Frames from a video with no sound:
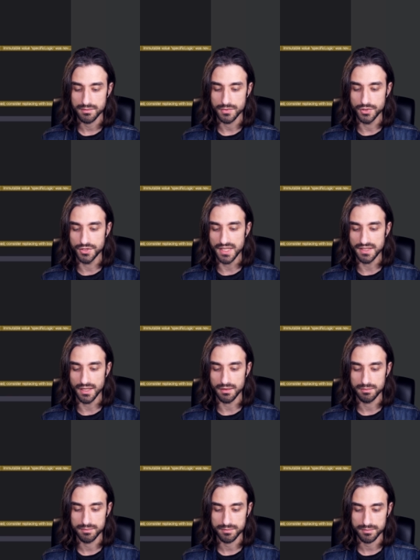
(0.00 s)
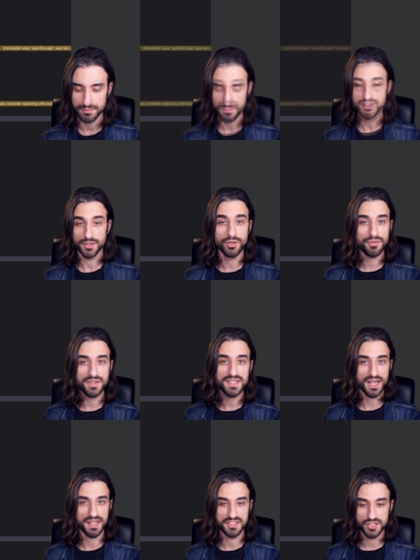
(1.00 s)
the data. So nothing
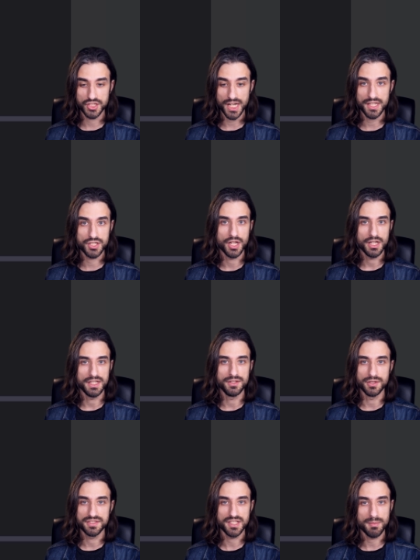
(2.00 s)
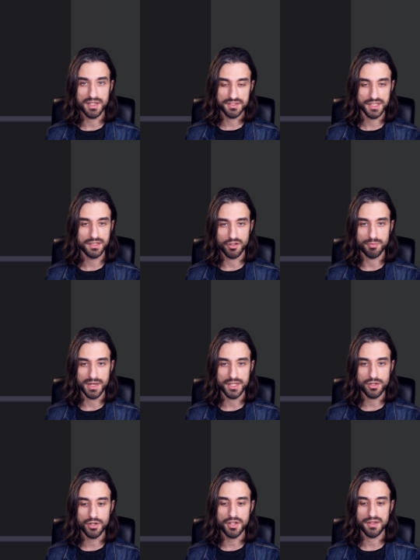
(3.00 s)
has changed in the semantic of my
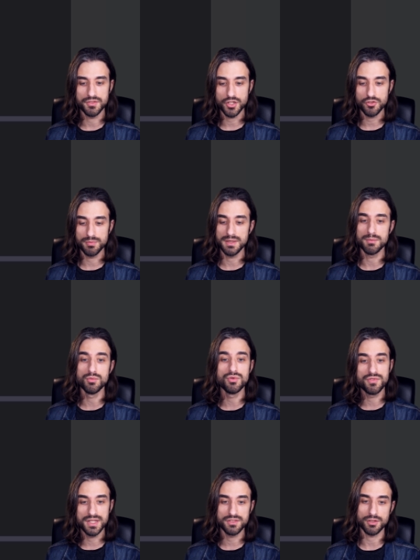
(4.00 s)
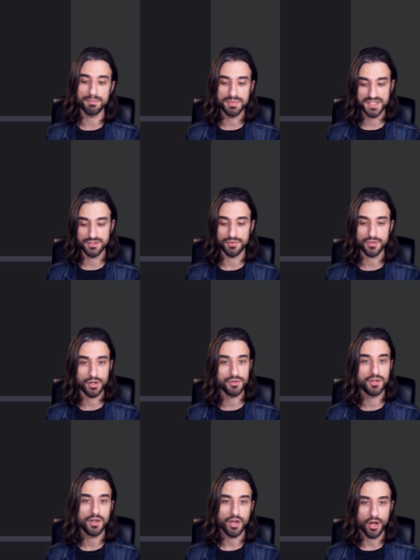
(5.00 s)
code, I've just been moving some pieces of
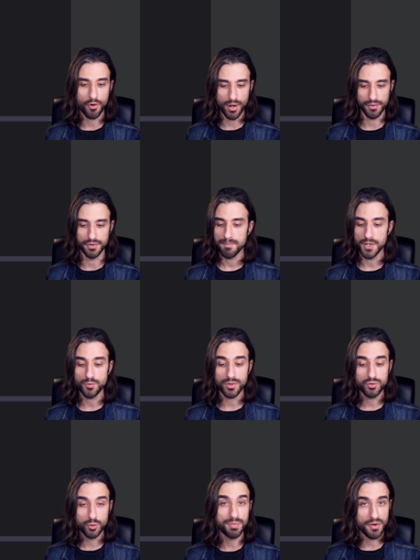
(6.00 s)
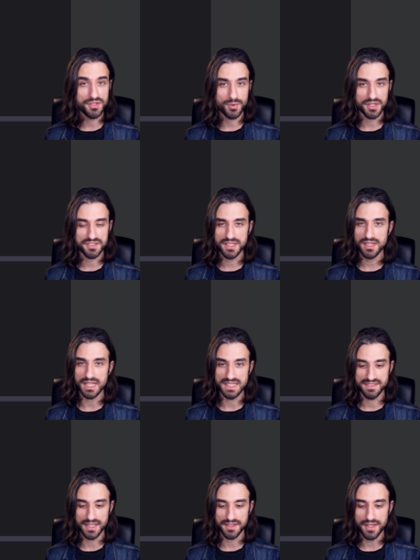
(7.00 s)
code around. But what's super interesting
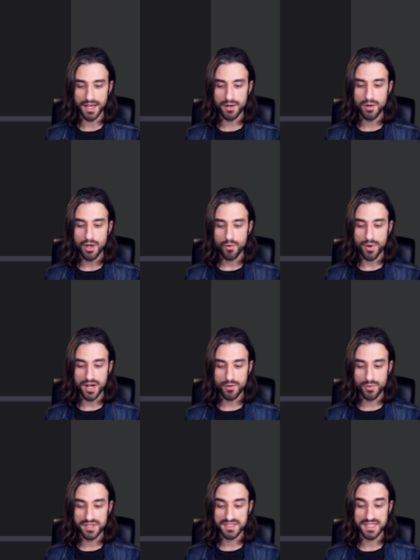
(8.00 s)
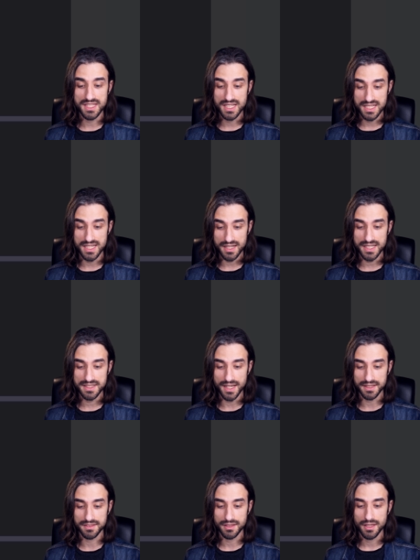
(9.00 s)
is that now, well, we see clearly
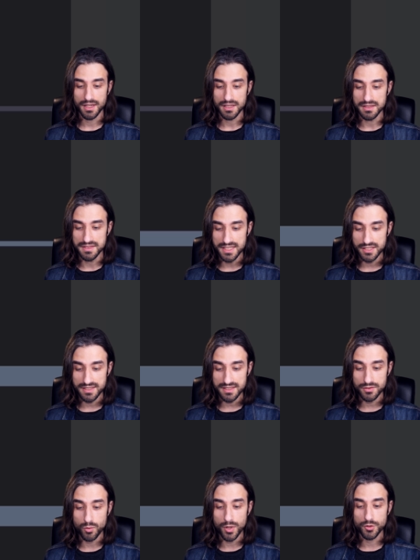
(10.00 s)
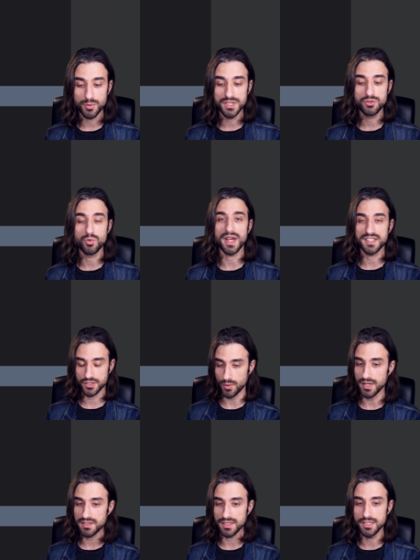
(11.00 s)
that this is what we need to
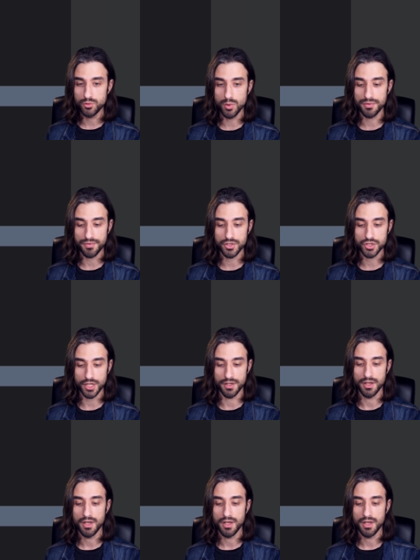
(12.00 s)
extract into a function.